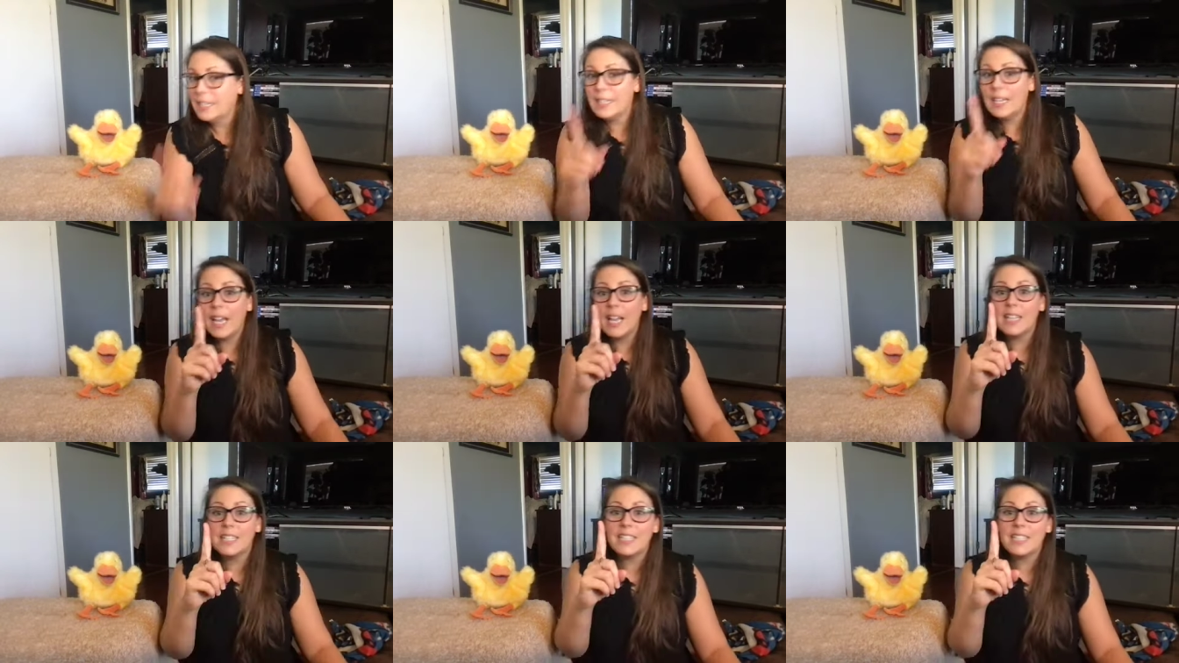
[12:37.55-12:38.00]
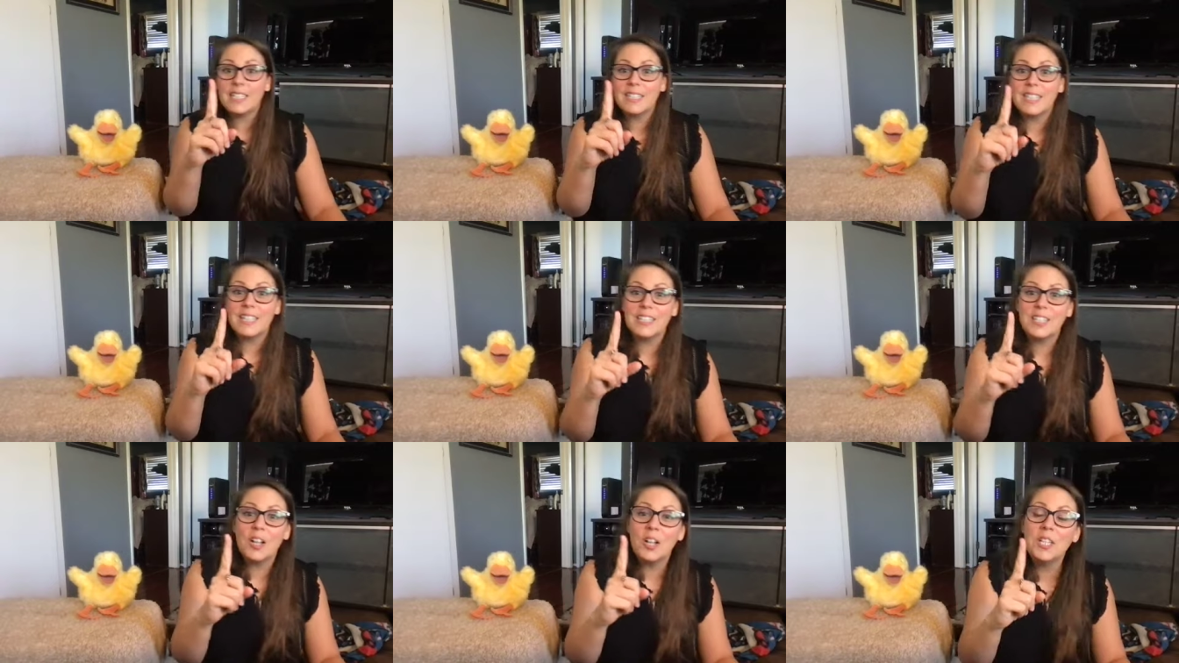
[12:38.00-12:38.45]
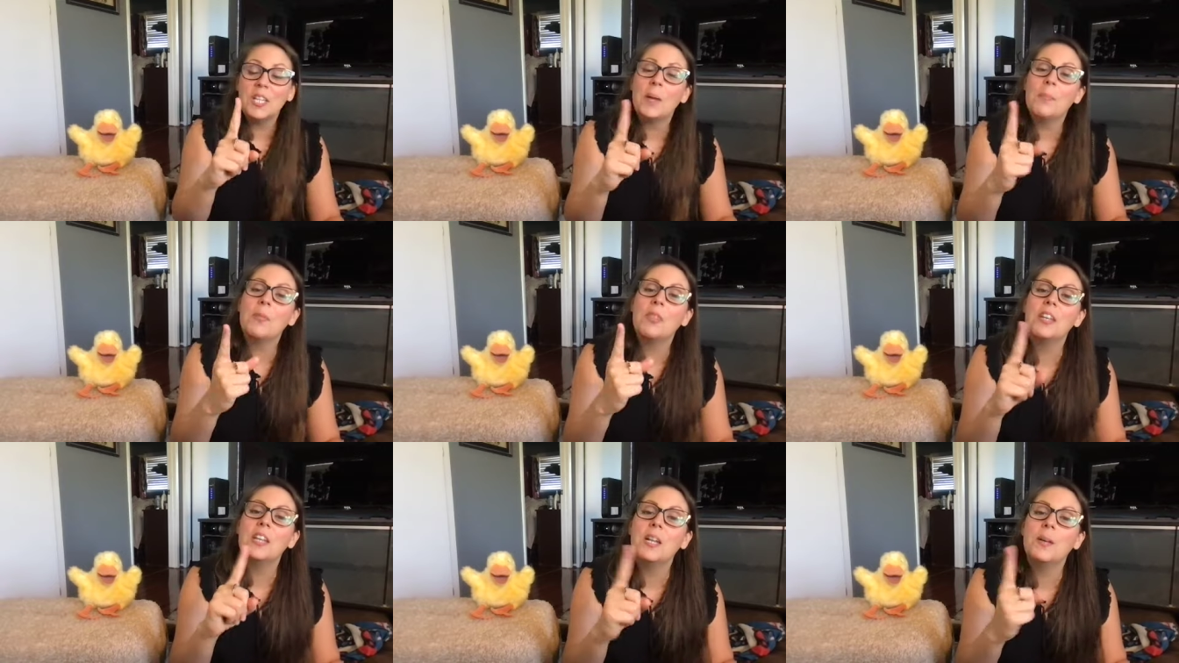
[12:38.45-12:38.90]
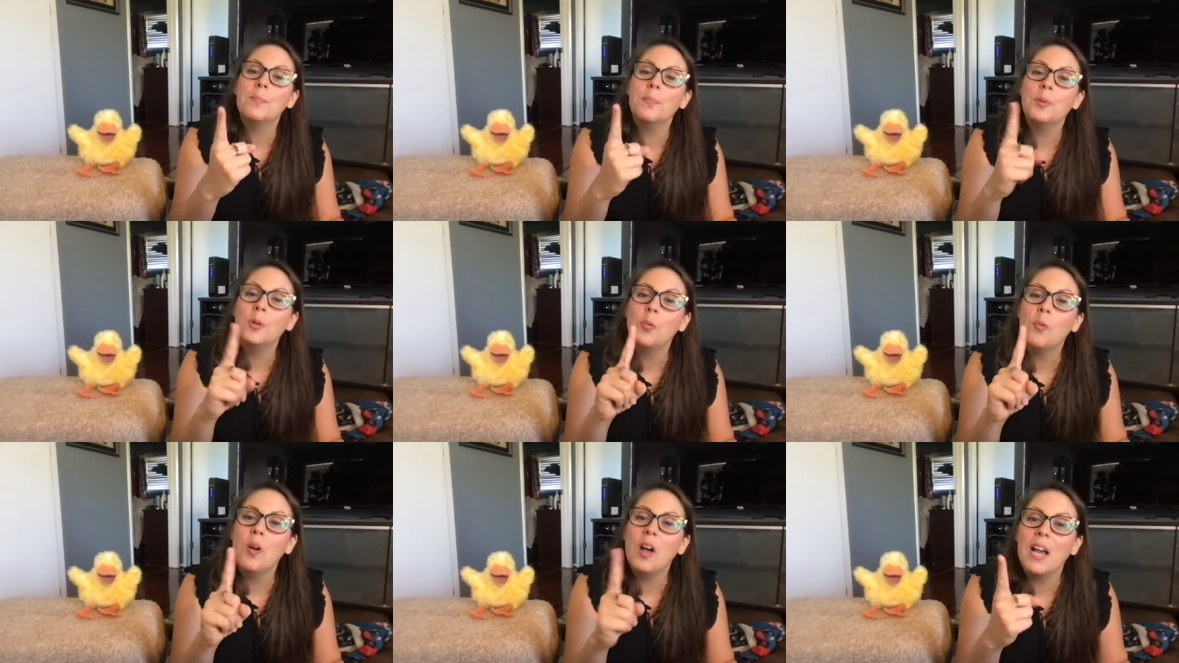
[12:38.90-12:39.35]
Yes, let's hold up the
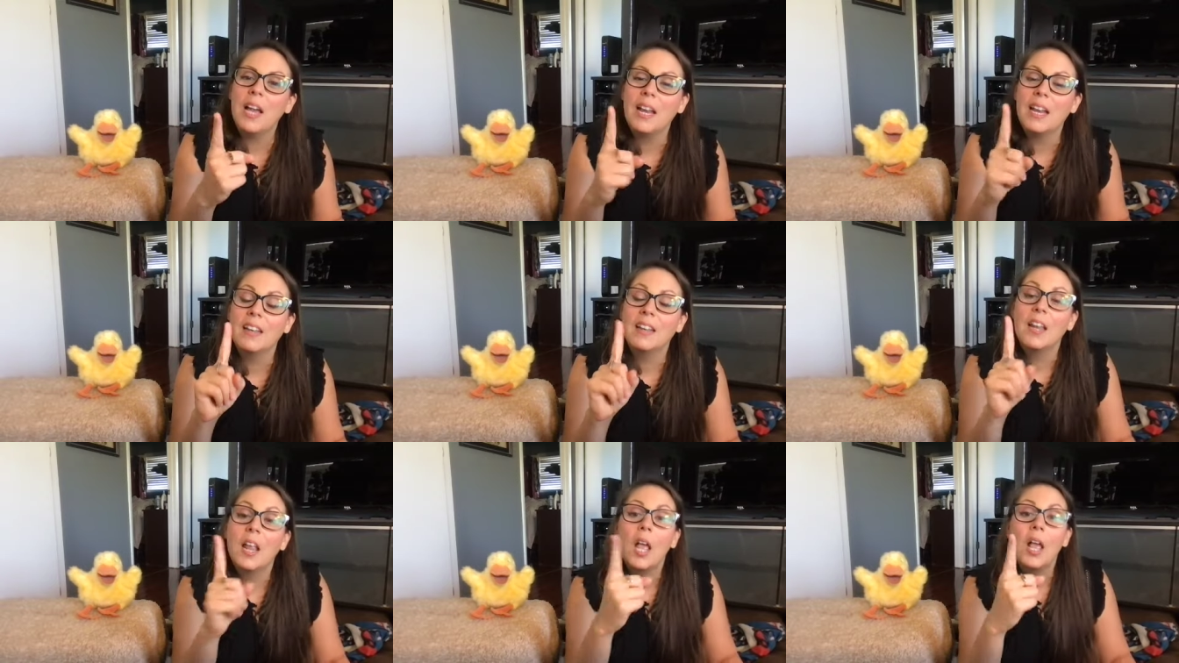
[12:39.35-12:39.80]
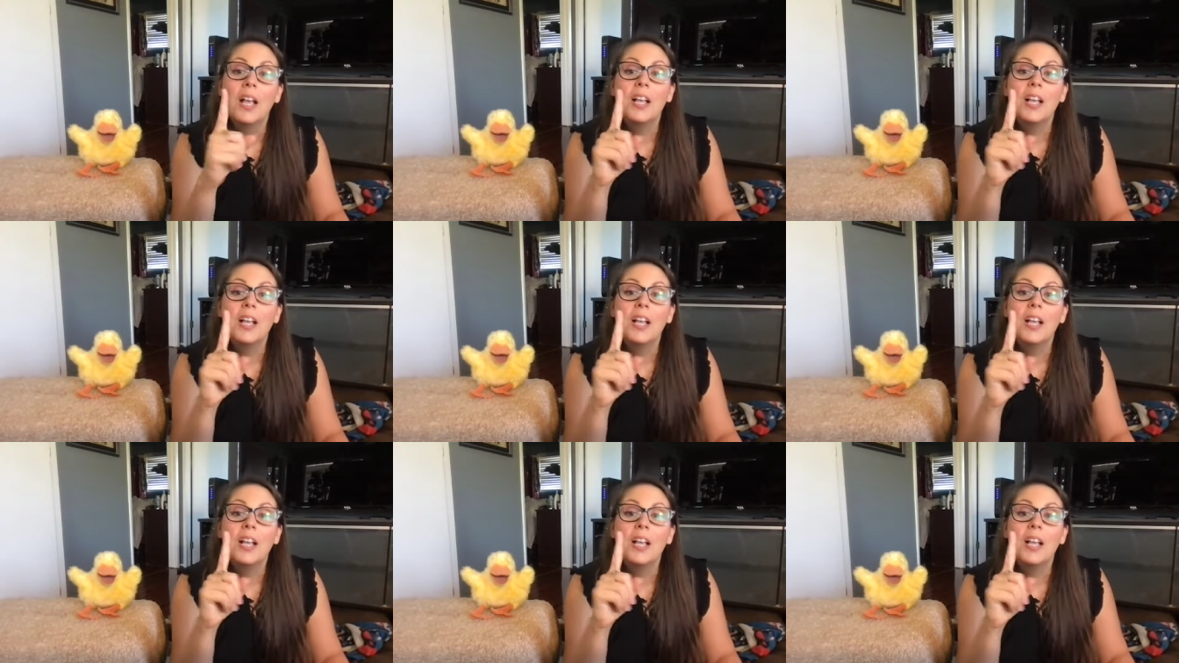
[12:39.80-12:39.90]
number one.